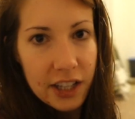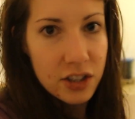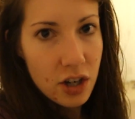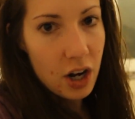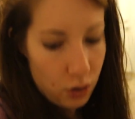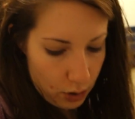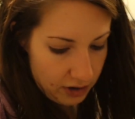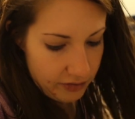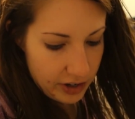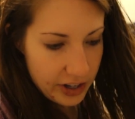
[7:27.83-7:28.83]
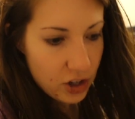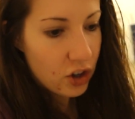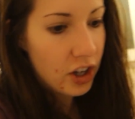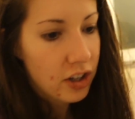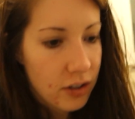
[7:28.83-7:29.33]
It's not quite very
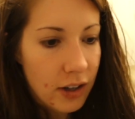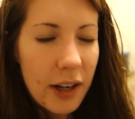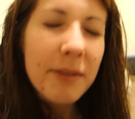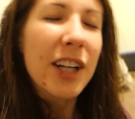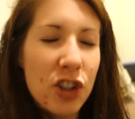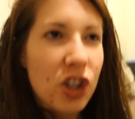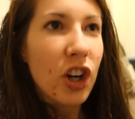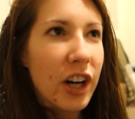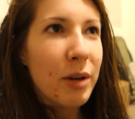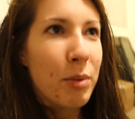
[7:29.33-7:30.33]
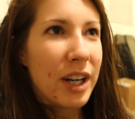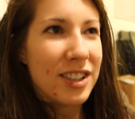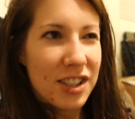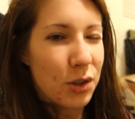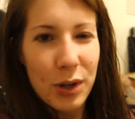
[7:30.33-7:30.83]
good. I mean, it's good, but it
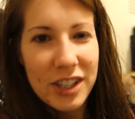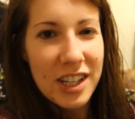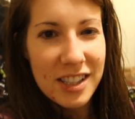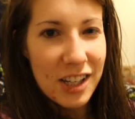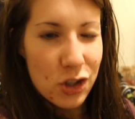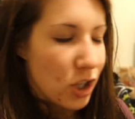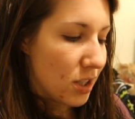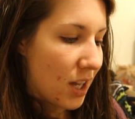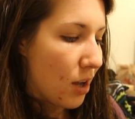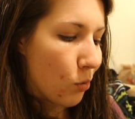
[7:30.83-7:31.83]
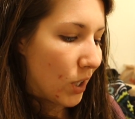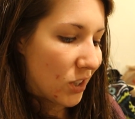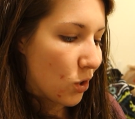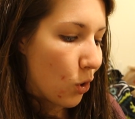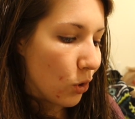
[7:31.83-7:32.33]
doesn't quite taste like cheesecake when
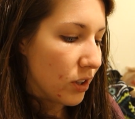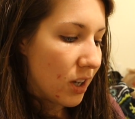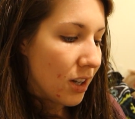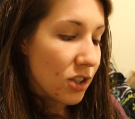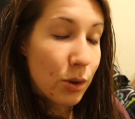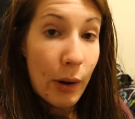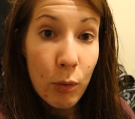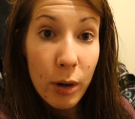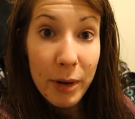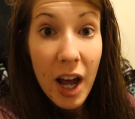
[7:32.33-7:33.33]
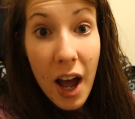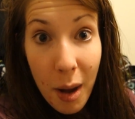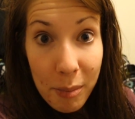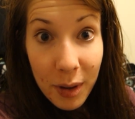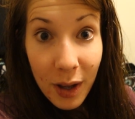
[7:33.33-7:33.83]
it's cold. So I warm it
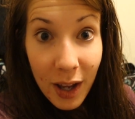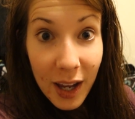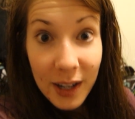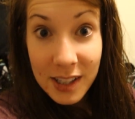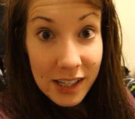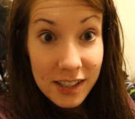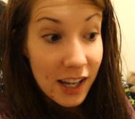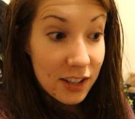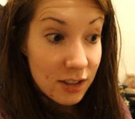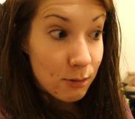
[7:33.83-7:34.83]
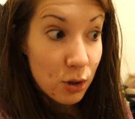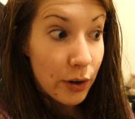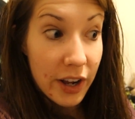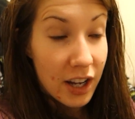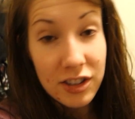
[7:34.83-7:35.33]
up, and it tastes like some sort
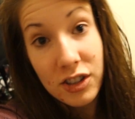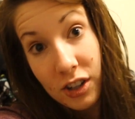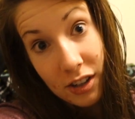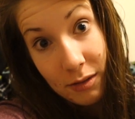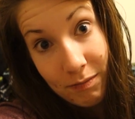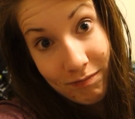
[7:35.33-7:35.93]
of custard.